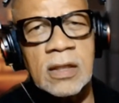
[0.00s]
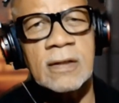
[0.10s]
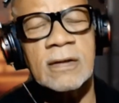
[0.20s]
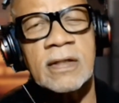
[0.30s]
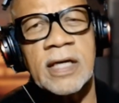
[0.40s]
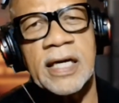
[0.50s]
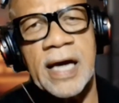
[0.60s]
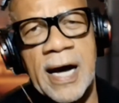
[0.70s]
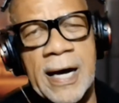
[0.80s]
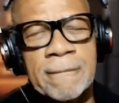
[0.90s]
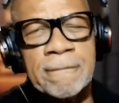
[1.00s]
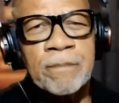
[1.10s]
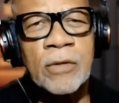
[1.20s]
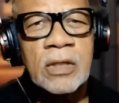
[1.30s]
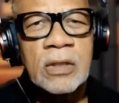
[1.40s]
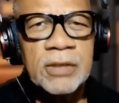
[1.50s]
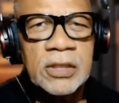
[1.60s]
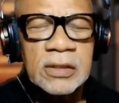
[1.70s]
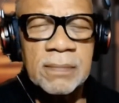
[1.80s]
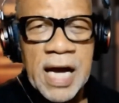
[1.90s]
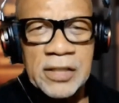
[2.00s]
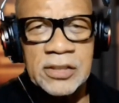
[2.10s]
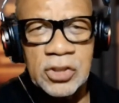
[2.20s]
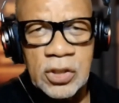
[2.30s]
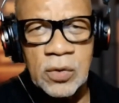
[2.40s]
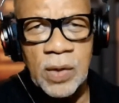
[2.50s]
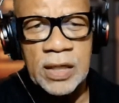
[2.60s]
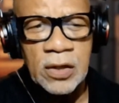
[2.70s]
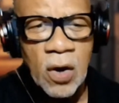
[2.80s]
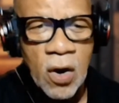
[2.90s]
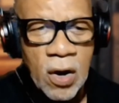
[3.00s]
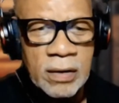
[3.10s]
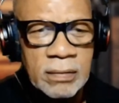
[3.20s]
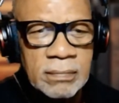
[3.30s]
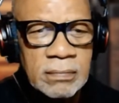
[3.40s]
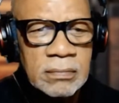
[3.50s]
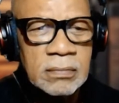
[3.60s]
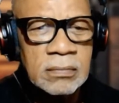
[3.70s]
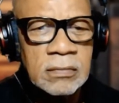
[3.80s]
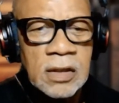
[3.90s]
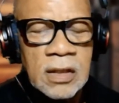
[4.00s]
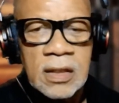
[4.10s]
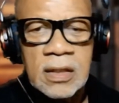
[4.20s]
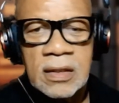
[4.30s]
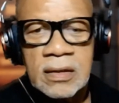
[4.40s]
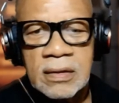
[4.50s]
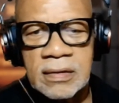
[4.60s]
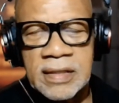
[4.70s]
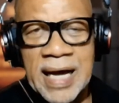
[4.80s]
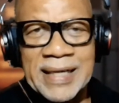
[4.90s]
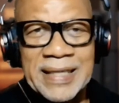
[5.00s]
AI, because I'm actually generating art that can